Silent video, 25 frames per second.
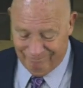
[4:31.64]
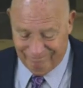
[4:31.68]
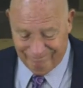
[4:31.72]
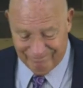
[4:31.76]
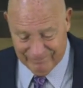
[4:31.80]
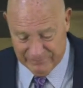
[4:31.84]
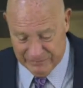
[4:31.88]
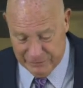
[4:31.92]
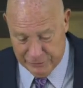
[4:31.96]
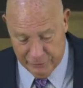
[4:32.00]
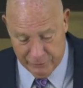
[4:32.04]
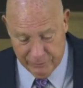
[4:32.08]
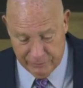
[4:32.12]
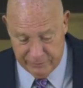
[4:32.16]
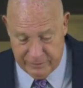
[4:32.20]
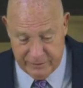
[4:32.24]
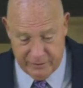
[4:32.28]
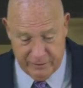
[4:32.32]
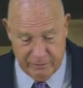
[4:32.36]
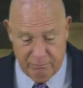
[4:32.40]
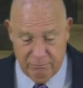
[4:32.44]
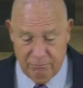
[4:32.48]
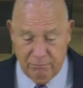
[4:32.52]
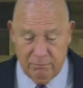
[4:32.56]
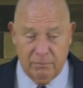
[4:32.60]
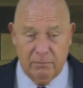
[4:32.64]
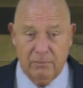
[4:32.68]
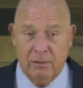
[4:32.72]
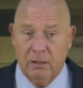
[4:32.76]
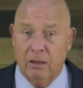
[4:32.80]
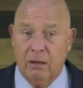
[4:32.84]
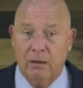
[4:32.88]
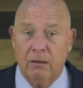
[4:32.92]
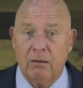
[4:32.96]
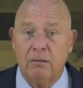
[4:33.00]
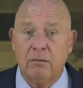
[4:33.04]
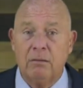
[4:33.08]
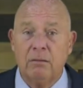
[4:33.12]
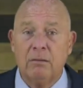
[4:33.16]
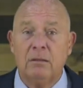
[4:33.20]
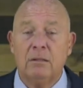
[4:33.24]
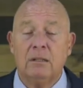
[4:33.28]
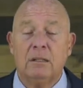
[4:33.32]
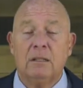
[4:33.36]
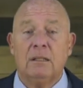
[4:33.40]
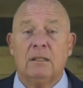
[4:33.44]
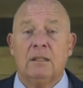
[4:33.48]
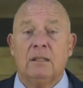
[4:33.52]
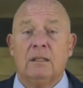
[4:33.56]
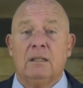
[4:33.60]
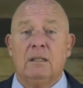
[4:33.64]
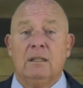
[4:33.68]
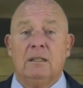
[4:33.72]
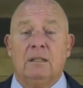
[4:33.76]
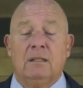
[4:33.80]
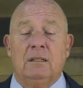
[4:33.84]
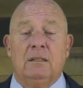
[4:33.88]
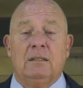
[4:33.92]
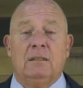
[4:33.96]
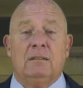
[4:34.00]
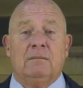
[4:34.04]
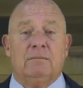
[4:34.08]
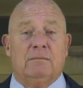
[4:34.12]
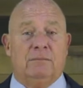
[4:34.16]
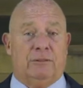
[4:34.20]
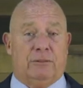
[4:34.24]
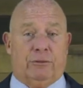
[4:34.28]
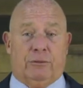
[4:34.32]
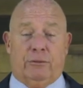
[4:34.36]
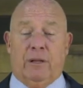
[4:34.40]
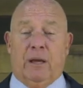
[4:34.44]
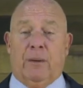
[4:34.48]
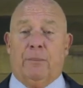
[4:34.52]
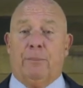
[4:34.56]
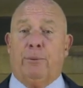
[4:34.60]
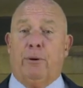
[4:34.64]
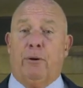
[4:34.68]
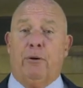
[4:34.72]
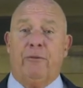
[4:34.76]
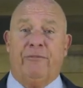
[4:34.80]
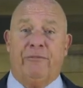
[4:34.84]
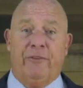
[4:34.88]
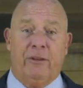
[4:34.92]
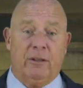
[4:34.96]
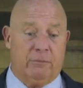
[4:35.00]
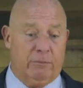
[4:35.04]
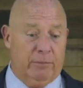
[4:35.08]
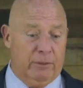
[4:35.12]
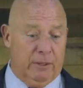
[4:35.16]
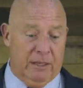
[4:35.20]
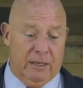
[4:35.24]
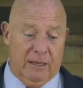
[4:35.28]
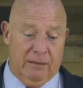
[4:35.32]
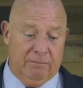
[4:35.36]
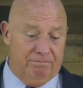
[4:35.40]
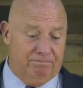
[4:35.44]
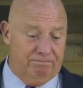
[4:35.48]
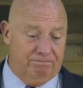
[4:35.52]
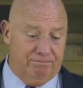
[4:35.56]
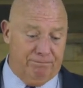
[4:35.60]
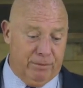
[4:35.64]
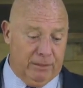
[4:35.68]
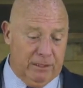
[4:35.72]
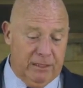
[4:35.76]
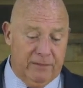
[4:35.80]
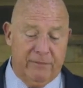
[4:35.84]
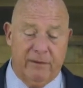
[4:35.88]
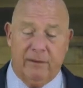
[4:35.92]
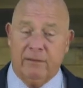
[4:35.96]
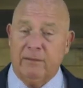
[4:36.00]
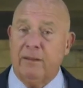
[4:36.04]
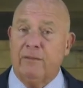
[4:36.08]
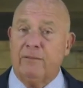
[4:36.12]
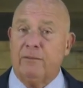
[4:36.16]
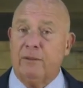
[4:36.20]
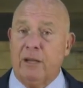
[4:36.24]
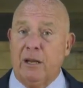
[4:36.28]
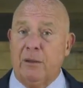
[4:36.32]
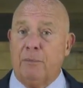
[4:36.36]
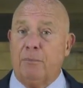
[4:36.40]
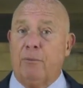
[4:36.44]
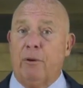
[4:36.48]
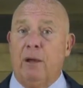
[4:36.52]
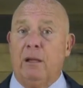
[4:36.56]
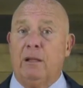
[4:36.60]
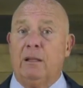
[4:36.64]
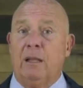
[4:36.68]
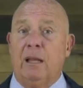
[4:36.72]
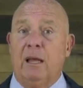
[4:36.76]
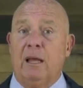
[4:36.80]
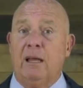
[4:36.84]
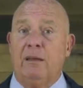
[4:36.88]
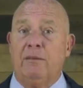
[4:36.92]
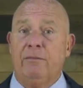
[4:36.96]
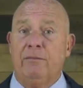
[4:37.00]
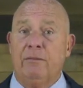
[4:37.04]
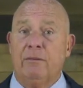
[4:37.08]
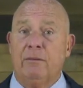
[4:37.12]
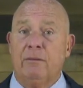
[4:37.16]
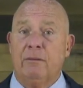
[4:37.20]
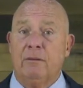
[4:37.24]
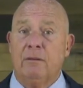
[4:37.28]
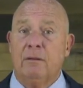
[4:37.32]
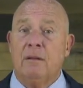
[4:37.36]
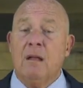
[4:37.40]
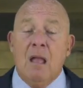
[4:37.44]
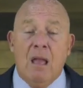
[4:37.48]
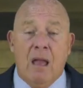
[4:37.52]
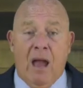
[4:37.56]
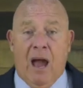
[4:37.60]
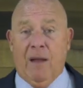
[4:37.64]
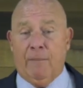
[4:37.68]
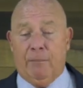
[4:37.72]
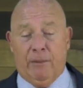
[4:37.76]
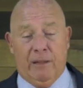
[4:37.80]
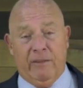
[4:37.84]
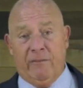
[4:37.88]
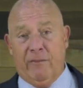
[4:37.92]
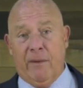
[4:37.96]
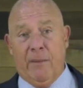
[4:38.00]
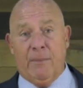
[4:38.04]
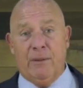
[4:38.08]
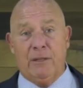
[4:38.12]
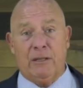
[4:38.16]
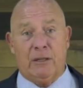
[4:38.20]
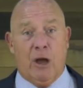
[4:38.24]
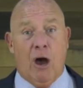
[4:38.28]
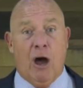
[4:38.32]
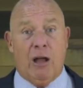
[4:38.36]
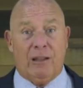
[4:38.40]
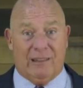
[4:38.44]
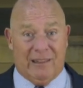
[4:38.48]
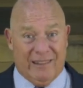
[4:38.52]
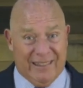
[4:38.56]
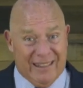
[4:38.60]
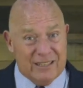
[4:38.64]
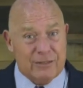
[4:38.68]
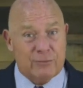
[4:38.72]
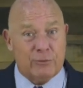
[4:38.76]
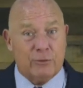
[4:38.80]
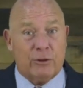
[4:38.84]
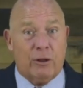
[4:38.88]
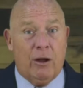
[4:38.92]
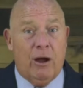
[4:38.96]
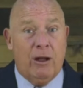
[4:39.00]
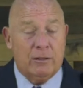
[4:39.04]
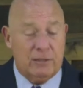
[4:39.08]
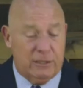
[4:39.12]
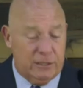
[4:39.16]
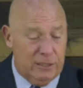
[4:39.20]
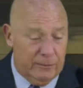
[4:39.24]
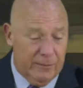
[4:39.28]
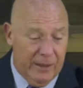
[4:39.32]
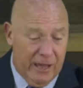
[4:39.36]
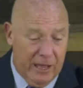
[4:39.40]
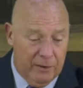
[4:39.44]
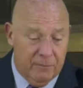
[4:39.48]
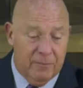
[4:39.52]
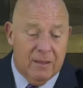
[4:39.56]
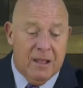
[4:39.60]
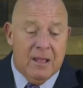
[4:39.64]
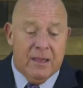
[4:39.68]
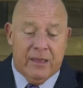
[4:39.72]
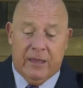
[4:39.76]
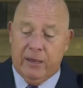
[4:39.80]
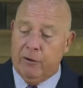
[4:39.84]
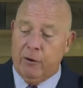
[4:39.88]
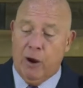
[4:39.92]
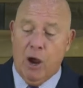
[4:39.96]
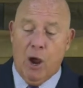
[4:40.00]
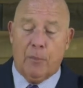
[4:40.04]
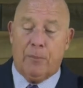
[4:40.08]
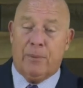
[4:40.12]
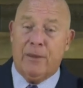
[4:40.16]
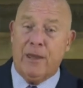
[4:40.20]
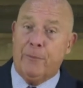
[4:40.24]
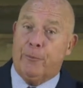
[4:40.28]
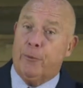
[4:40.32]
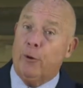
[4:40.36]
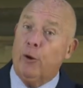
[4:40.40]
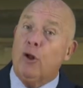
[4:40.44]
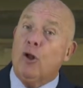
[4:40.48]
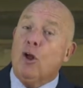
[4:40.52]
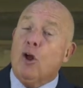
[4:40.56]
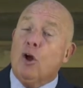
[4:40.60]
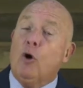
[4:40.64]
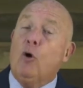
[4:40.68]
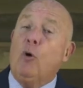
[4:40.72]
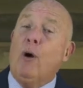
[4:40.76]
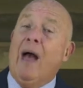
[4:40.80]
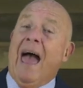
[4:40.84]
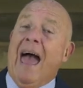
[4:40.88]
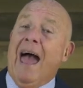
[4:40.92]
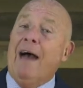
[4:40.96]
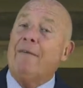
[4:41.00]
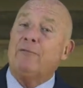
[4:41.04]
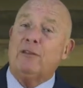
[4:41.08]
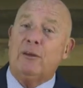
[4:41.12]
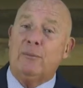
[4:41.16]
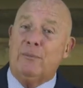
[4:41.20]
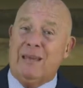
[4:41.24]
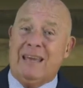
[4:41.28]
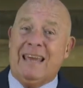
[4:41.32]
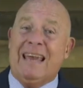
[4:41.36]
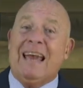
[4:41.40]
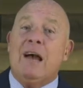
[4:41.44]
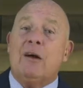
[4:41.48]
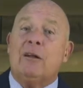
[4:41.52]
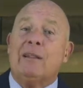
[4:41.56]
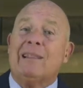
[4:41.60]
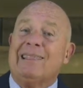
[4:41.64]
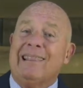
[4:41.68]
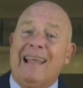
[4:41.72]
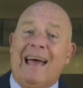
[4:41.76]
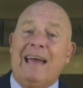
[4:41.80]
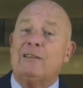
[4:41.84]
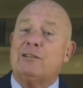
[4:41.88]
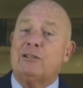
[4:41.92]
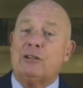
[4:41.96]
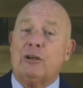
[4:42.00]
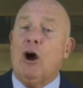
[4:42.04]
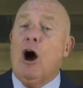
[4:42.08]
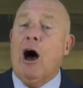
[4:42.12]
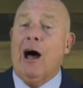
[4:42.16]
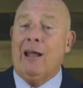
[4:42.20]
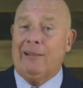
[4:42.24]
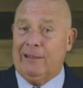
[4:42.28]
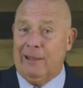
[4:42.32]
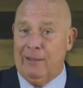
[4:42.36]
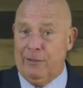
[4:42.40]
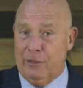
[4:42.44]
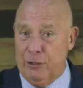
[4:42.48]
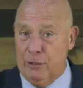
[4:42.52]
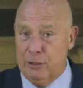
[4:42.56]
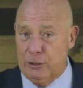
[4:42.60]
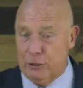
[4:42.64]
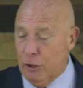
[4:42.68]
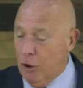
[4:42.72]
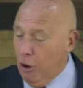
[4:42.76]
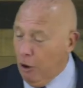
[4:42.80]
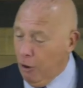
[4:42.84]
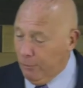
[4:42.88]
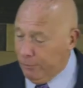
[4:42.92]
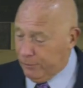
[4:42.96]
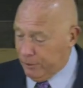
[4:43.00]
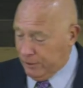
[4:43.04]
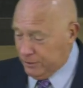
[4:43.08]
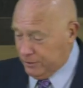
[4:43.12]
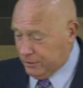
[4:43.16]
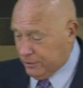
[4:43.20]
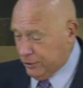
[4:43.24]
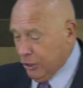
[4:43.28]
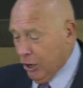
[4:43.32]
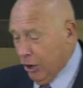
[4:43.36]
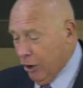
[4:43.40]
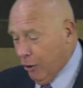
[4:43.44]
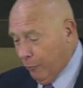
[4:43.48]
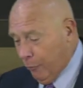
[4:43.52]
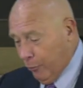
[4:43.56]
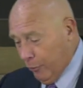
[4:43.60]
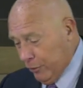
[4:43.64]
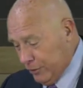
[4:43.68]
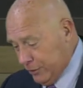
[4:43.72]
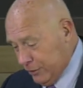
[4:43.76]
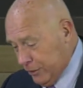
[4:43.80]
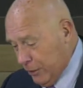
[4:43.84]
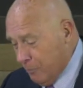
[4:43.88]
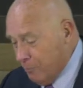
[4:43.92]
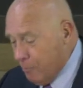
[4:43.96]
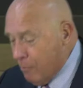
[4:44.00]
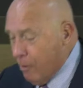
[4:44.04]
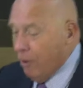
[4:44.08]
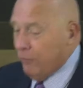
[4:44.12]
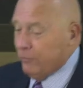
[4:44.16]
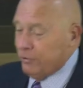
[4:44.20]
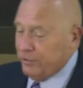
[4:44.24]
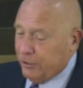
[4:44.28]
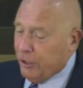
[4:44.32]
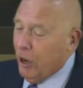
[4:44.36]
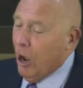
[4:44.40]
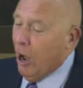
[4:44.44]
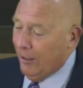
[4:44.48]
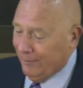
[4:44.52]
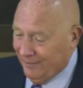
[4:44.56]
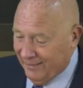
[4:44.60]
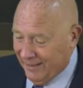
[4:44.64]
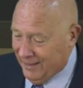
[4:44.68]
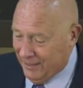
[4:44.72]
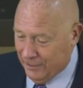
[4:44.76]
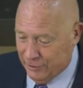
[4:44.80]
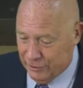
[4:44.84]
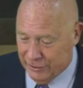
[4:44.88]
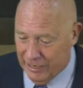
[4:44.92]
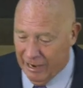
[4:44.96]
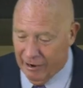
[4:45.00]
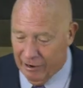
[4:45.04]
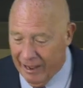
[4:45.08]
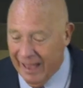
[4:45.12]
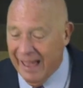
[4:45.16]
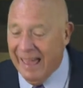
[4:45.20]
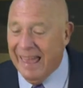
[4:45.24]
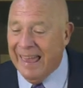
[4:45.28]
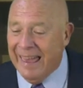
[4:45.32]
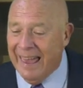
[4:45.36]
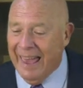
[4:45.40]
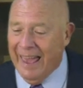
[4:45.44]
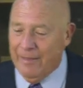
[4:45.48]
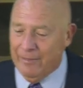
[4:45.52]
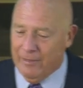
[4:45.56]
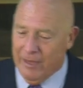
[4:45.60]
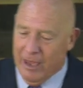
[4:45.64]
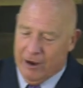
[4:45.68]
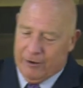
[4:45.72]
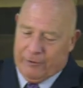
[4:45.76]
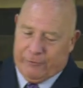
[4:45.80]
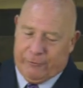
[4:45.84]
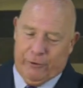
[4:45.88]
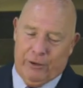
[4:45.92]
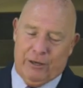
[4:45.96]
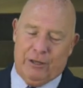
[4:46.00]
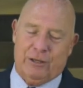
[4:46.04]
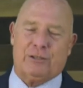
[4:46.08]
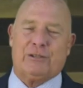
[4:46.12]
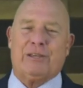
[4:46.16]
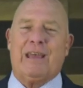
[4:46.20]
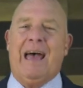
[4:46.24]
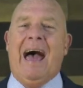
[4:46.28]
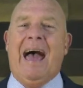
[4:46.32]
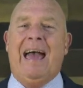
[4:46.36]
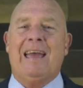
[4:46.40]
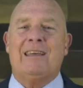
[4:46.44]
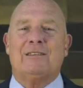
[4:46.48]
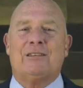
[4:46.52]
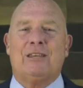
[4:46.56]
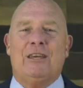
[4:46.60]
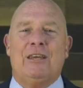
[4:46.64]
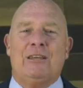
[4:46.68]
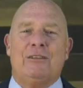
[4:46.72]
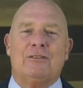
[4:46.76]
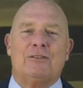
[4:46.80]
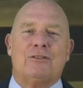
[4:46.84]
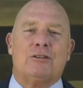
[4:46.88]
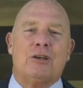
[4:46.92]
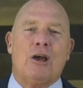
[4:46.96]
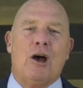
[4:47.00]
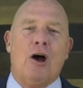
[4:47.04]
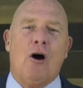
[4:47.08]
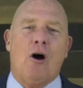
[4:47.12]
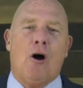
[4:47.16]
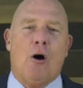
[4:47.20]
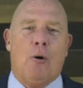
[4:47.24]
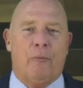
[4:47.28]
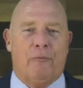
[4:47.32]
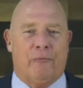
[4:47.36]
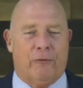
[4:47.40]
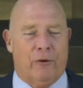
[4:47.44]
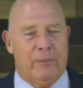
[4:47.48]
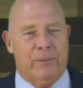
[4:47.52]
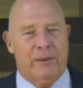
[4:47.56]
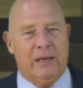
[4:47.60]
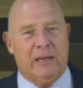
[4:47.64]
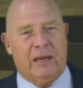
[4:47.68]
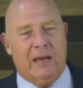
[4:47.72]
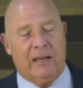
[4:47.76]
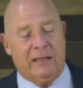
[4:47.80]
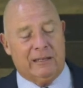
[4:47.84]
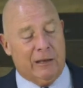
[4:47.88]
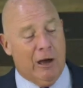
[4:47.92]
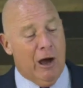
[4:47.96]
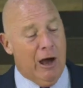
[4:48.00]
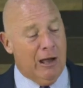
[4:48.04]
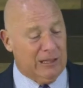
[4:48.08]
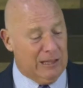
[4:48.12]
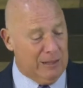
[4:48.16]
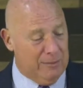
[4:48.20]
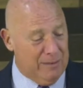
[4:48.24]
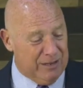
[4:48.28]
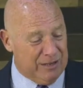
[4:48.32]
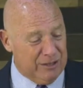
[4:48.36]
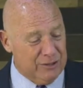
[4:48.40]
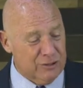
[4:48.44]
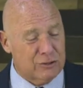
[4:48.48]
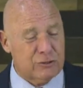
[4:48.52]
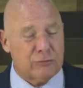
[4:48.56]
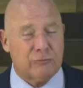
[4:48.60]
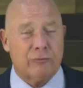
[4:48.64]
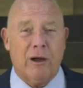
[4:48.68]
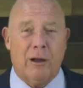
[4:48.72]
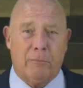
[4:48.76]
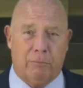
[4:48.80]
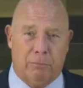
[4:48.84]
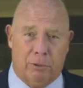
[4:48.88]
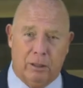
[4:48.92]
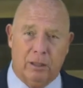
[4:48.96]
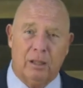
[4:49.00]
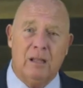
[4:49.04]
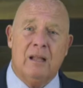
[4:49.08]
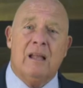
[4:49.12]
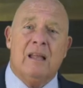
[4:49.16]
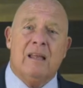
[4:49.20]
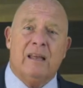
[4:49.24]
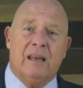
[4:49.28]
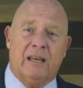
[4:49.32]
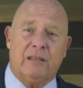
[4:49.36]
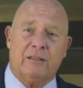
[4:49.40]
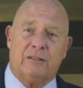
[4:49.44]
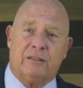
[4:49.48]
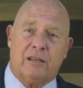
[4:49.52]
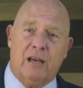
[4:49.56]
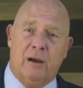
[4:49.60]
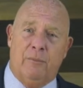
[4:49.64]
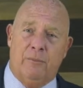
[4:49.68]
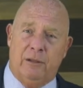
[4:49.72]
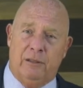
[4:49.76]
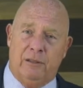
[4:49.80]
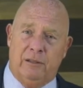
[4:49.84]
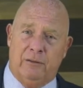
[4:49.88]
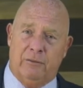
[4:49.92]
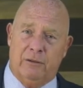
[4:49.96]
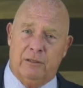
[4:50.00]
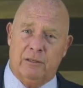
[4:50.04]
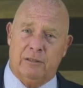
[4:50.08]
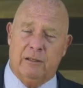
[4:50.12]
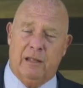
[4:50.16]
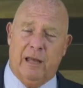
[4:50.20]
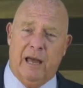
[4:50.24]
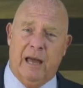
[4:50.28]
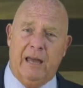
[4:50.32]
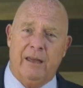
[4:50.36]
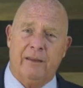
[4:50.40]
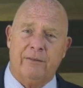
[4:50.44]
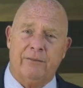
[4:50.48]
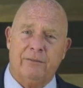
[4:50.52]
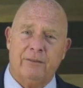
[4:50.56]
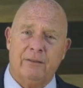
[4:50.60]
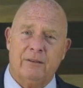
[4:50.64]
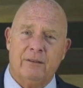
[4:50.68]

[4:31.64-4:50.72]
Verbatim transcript: And Job said, No, I'm sure not perfect, but I believe I've lived an upright life. I believe I've been godly. That's what God said about him. Here are people who have to be less godly than Job because Job was the most godly in his era. And they're criticizing Job for being ungodly because trouble has come into his life.